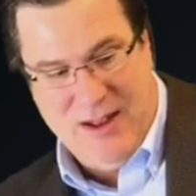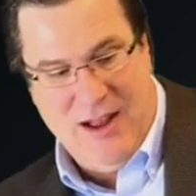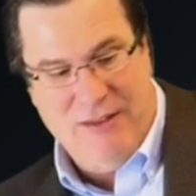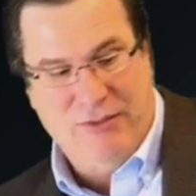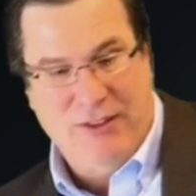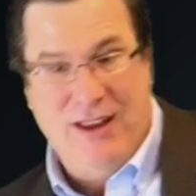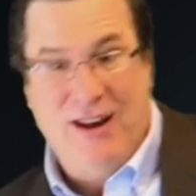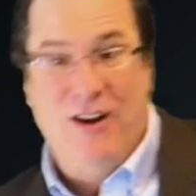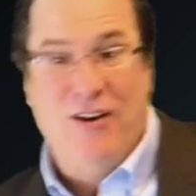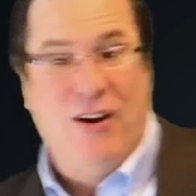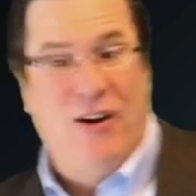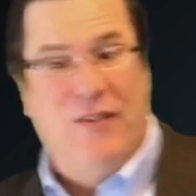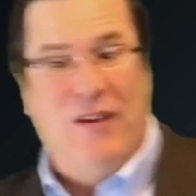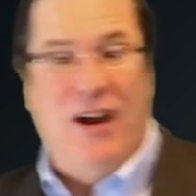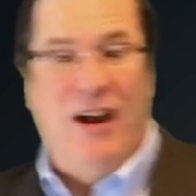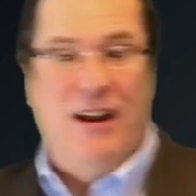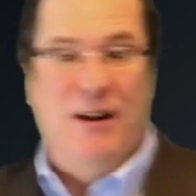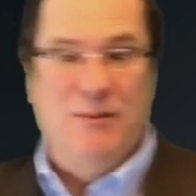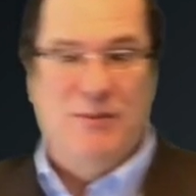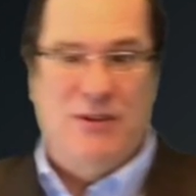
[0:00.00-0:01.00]
I've laid out all the
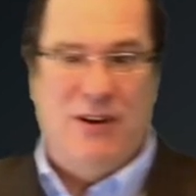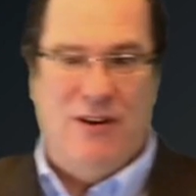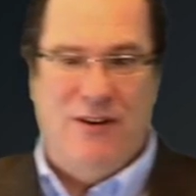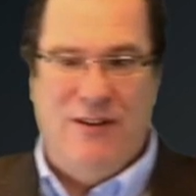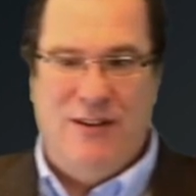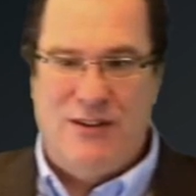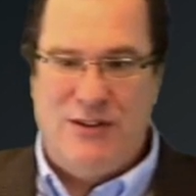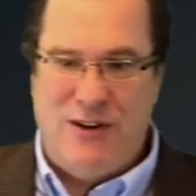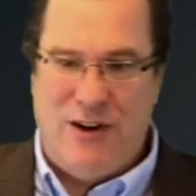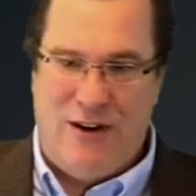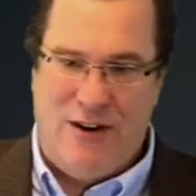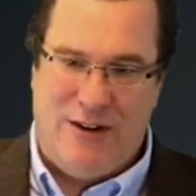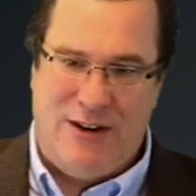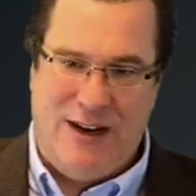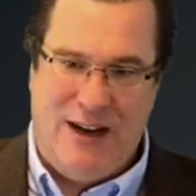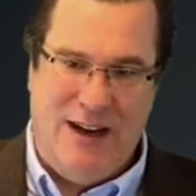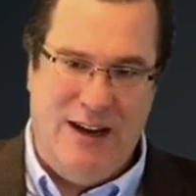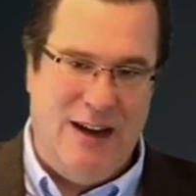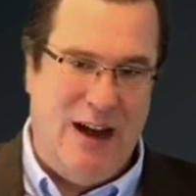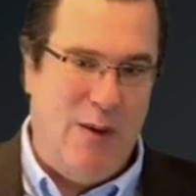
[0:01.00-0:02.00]
items that are in the starter
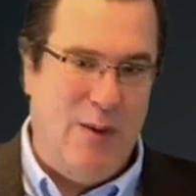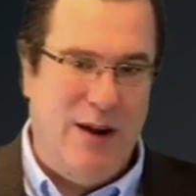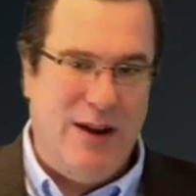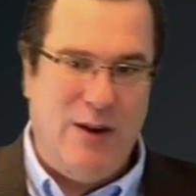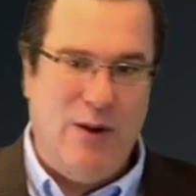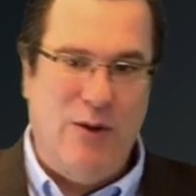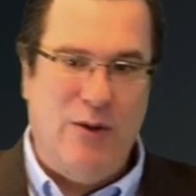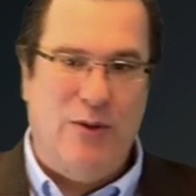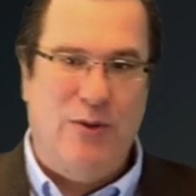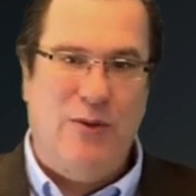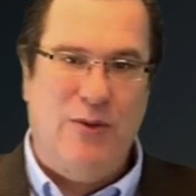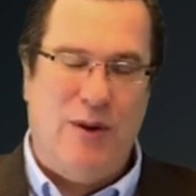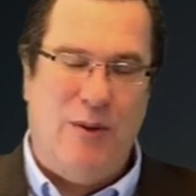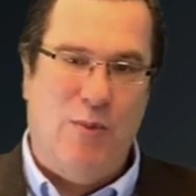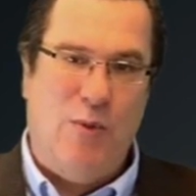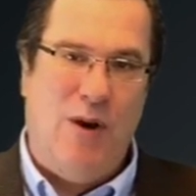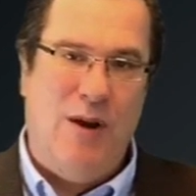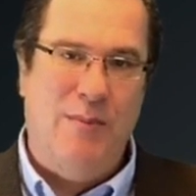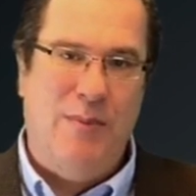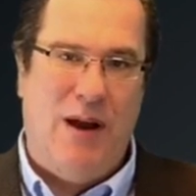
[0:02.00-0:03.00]
kit. I want to go through
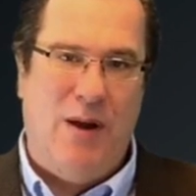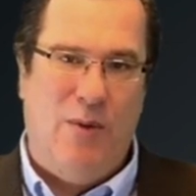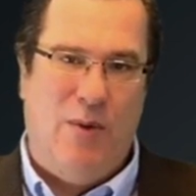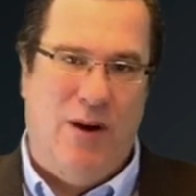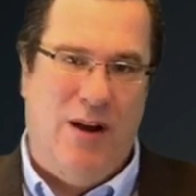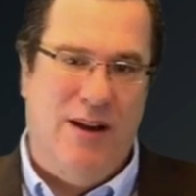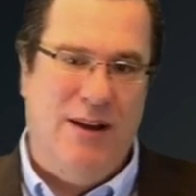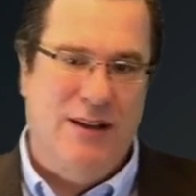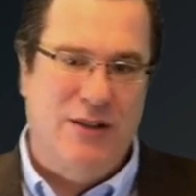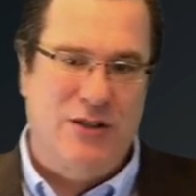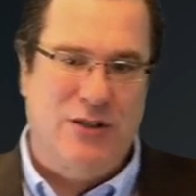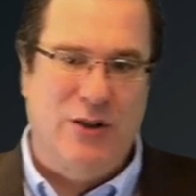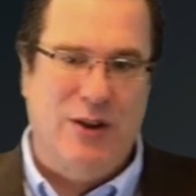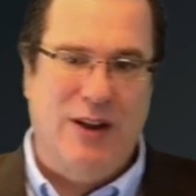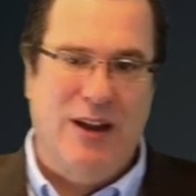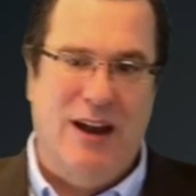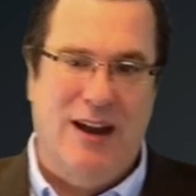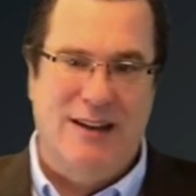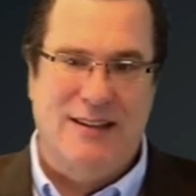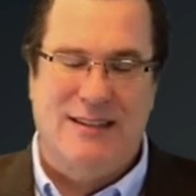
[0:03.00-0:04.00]
them one by one and show
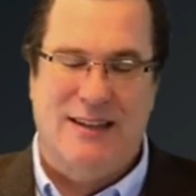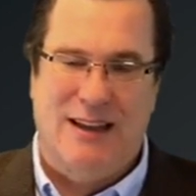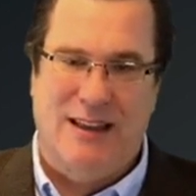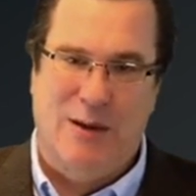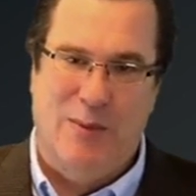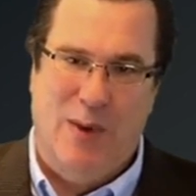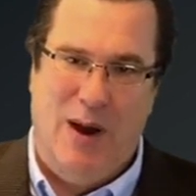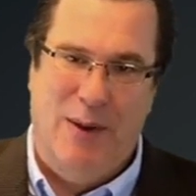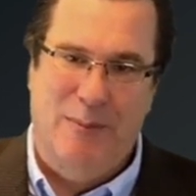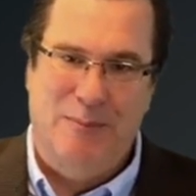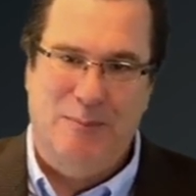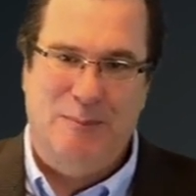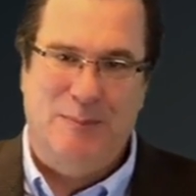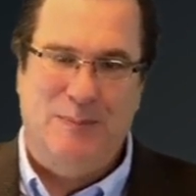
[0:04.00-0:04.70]
you how to set them up.